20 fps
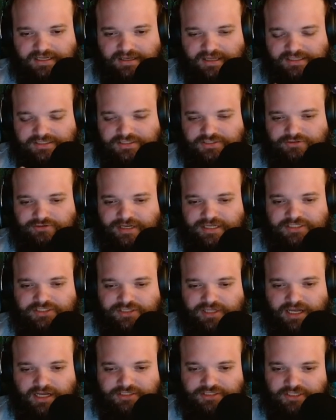That's strange
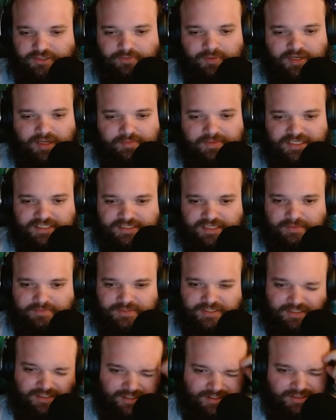logic, but I'm
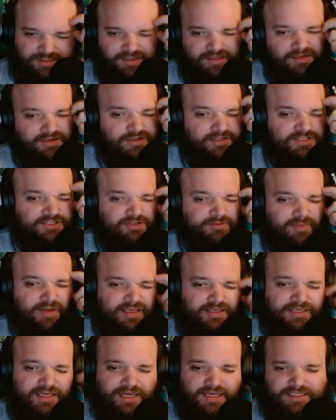accepting it because you're my
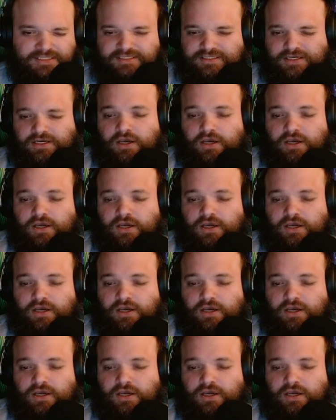guest.